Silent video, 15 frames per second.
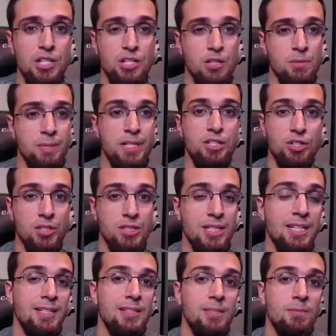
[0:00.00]
should be just
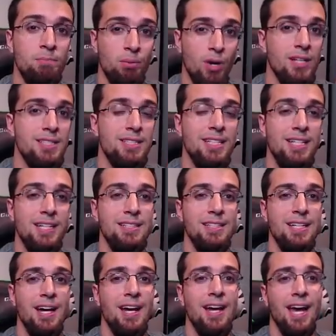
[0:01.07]
in bronze
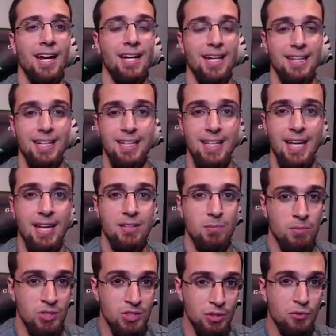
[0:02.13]
tickets. And I think that
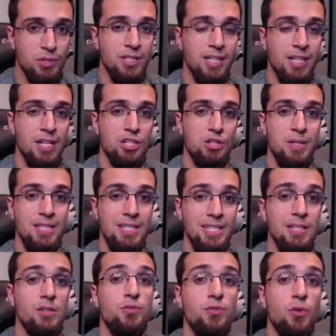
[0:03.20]
silver tickets should be
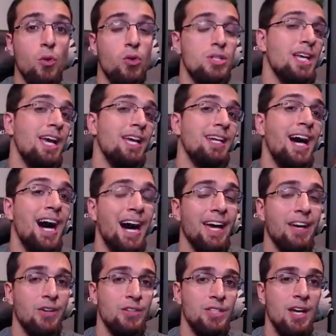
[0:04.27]
tier 4s and
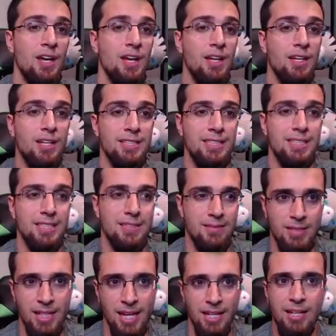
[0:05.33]
higher because
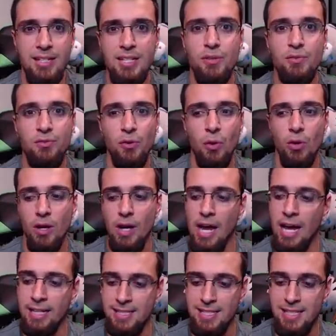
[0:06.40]
getting to tier 4
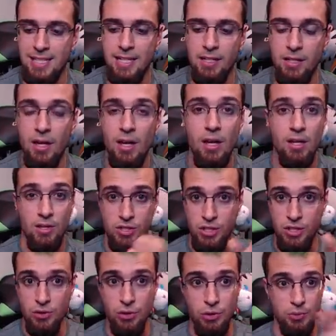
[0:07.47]
and seeing
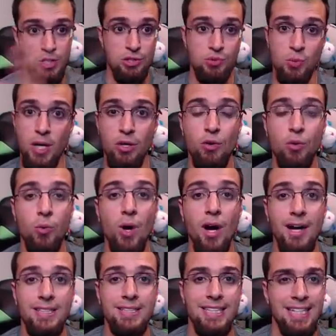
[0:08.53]
tier 3s right
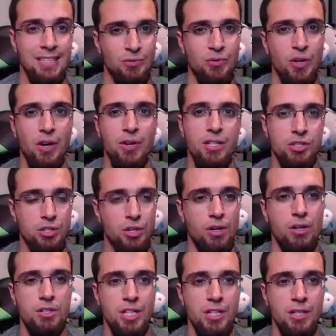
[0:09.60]
across is very
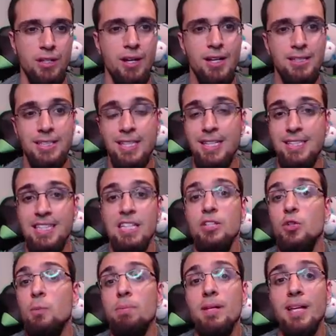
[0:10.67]
discouraging to
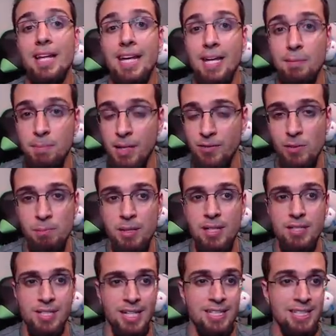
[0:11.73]
continue playing
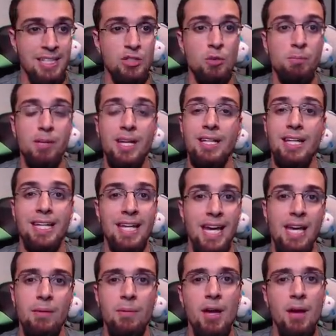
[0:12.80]
PvP, to continue playing the
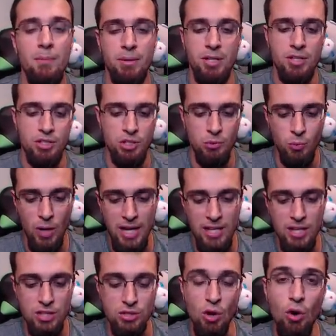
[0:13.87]
game, because you
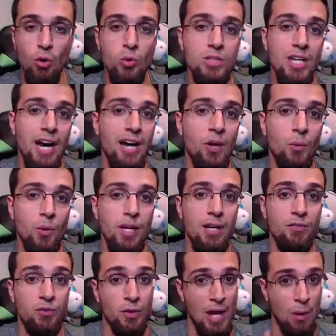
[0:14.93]
waited this whole entire
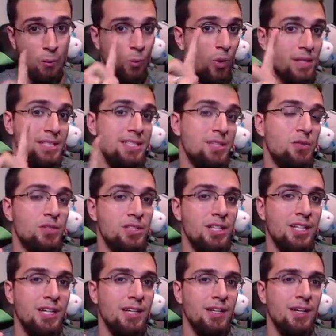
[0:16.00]
week for that one silver
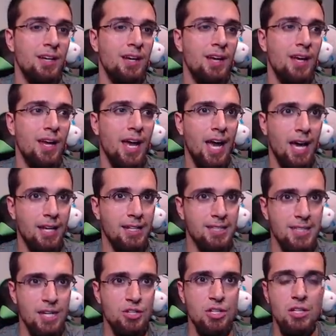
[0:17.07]
ticket and
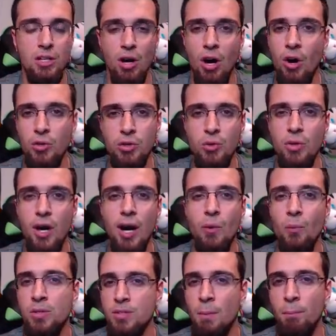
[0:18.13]
essentially all you
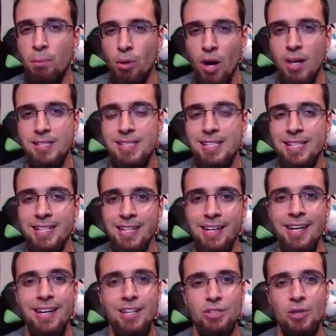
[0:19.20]
got was a bronze ticket.
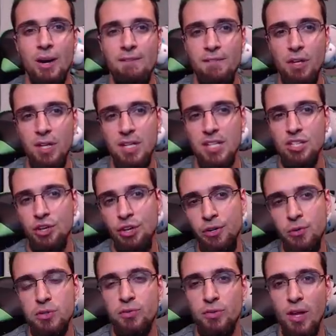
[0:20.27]
So I feel like that's a
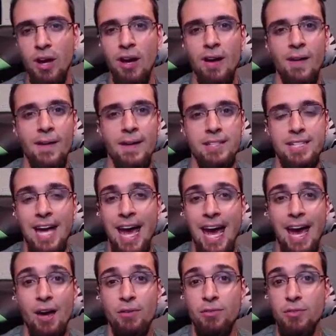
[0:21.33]
huge flaw to
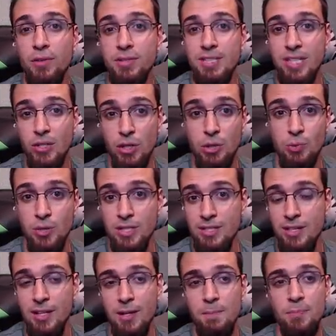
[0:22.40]
have tier 3s
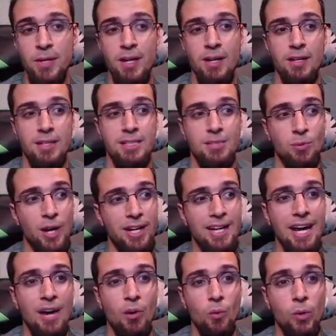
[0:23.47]
in there because right
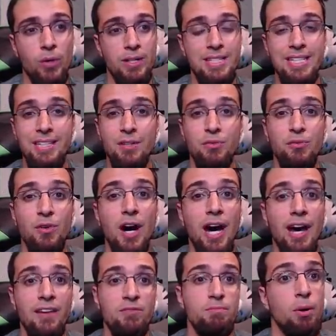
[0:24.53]
now we're in tier
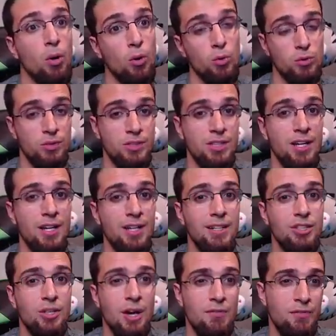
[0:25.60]
5 polls.
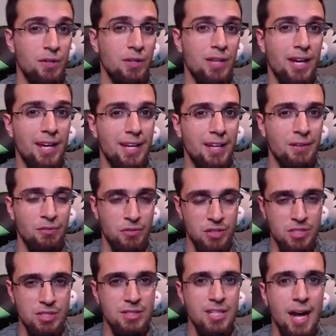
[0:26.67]
So I feel like if
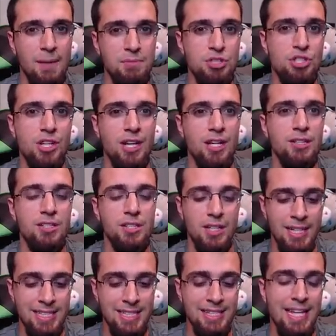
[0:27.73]
it's the time to change,
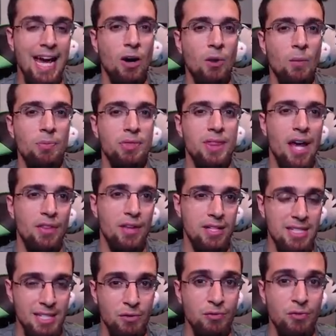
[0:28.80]
it's now. Now that
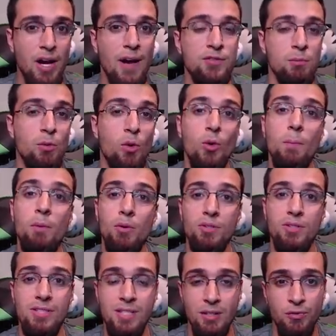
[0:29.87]
tier 5s are more
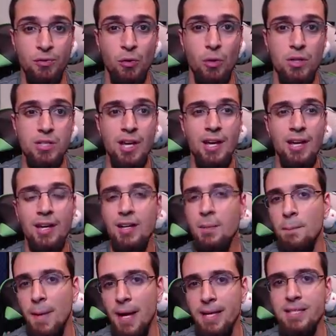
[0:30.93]
important than tier 4s
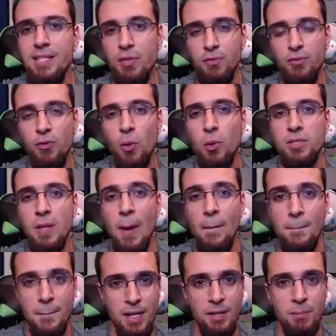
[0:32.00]
make tier 4s
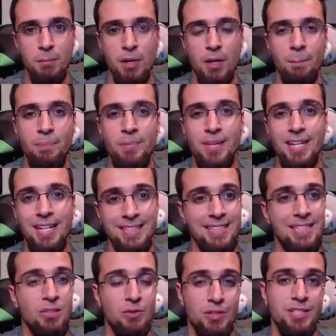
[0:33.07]
minimum in
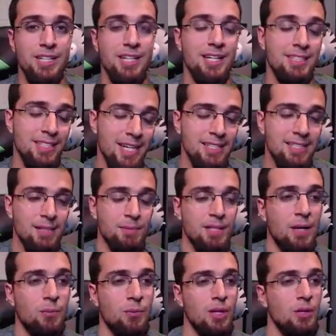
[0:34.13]
silver tickets. That's something
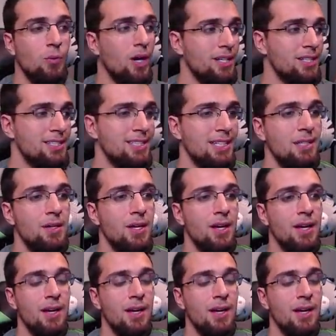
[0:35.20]
I really want to see.